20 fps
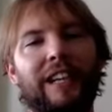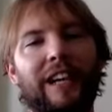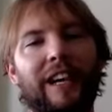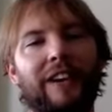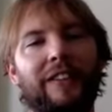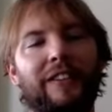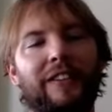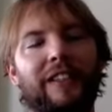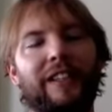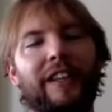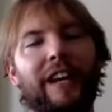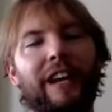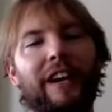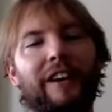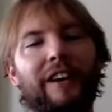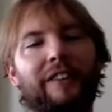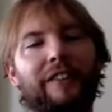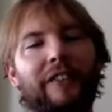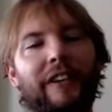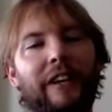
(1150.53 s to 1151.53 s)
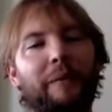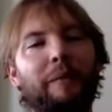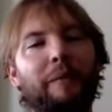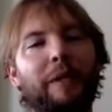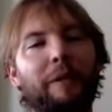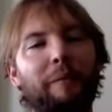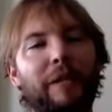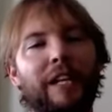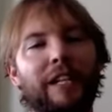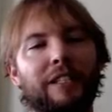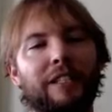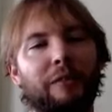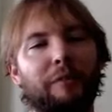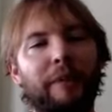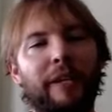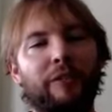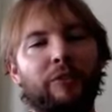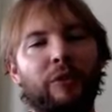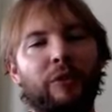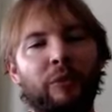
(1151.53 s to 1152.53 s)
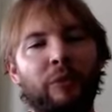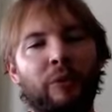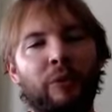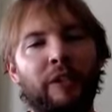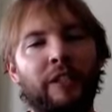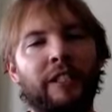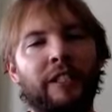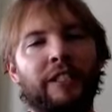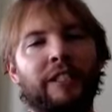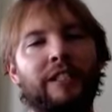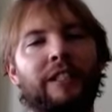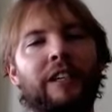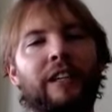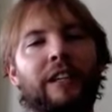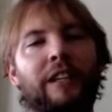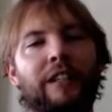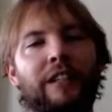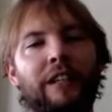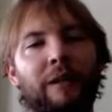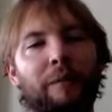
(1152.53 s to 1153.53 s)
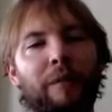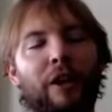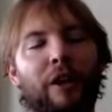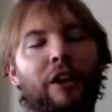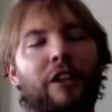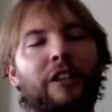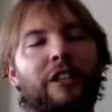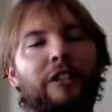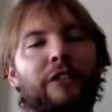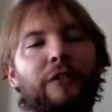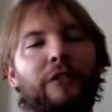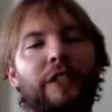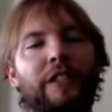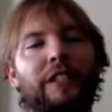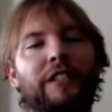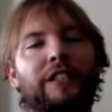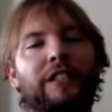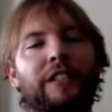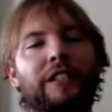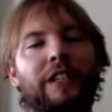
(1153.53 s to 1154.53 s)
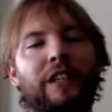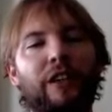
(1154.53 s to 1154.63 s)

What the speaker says: of empty block space rewards come August 1st,